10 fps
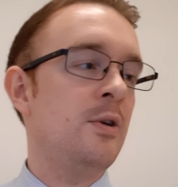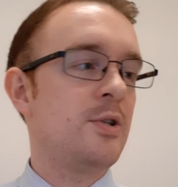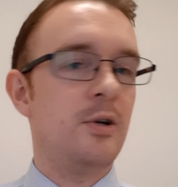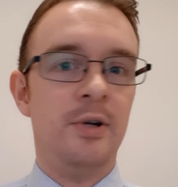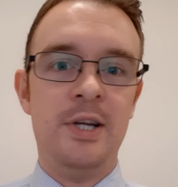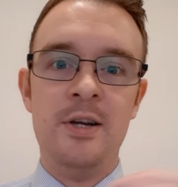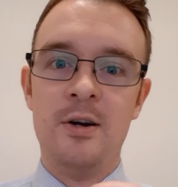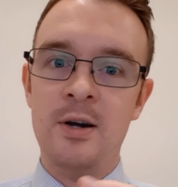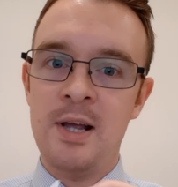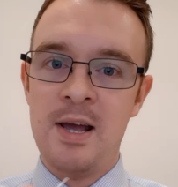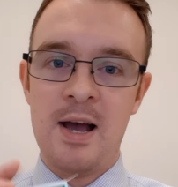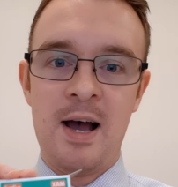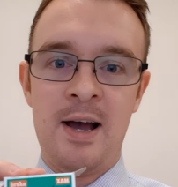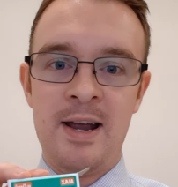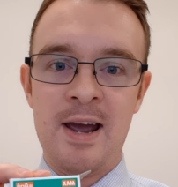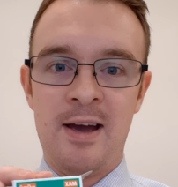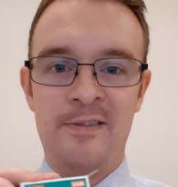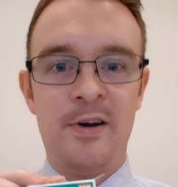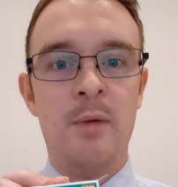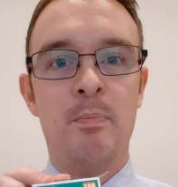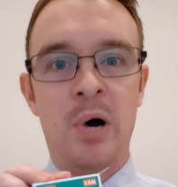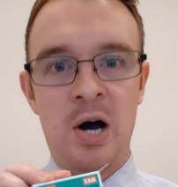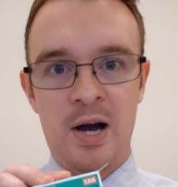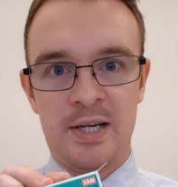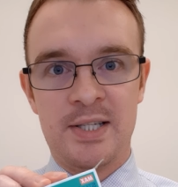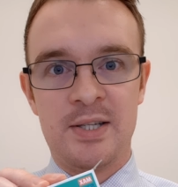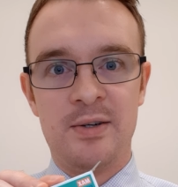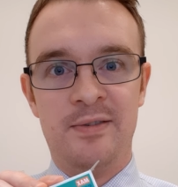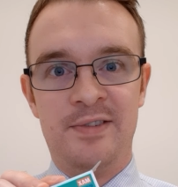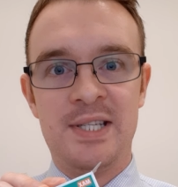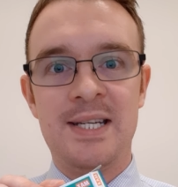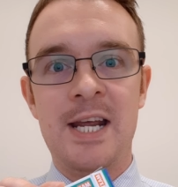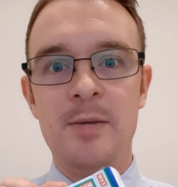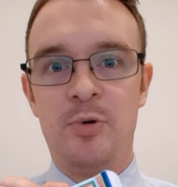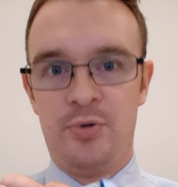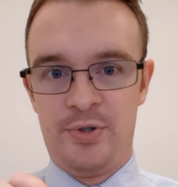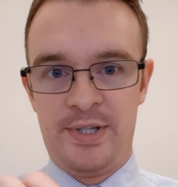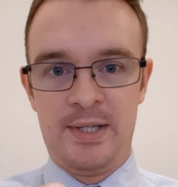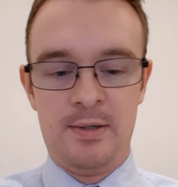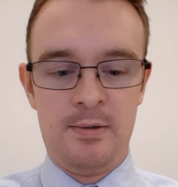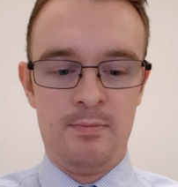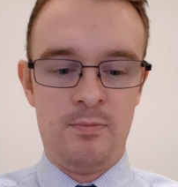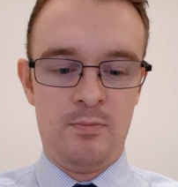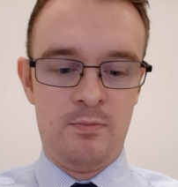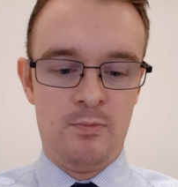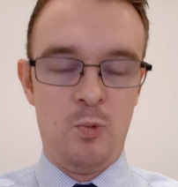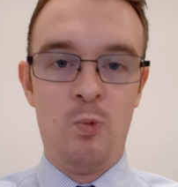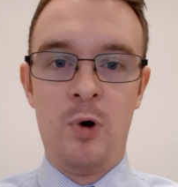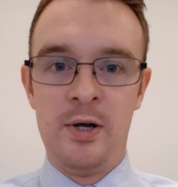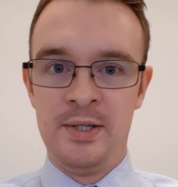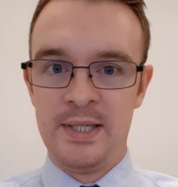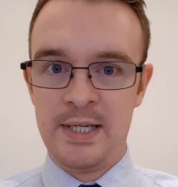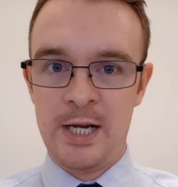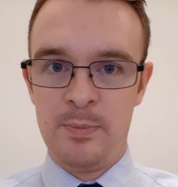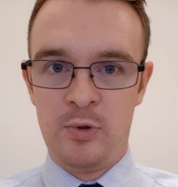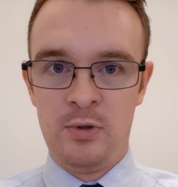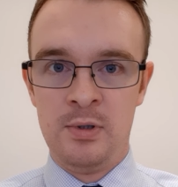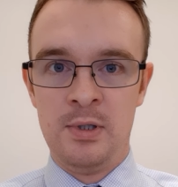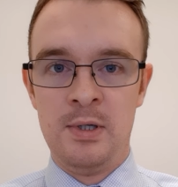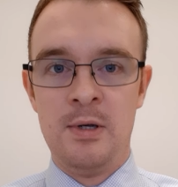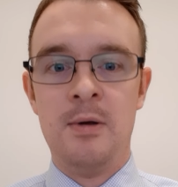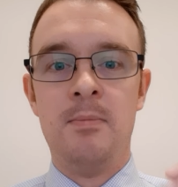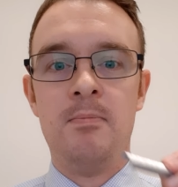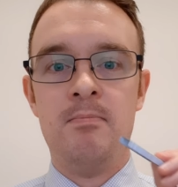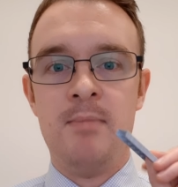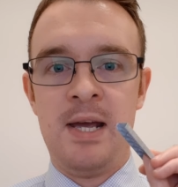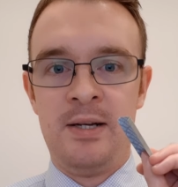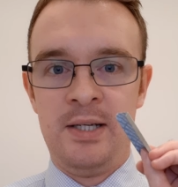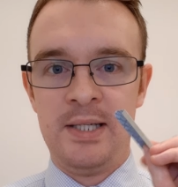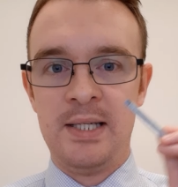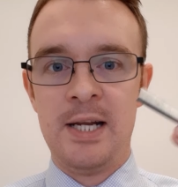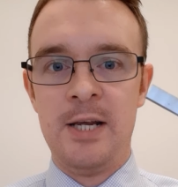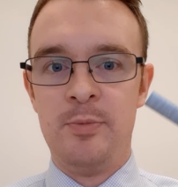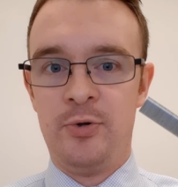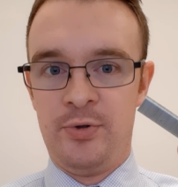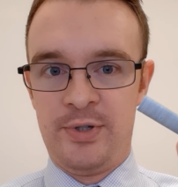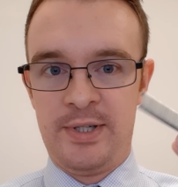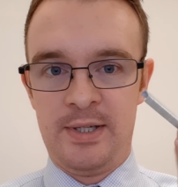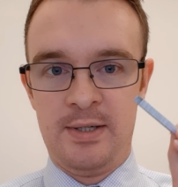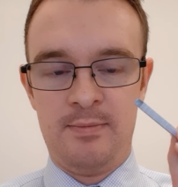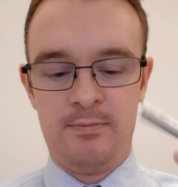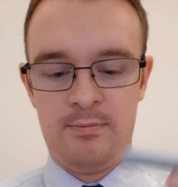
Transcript: So here I have a box of staples. One staple, many staples.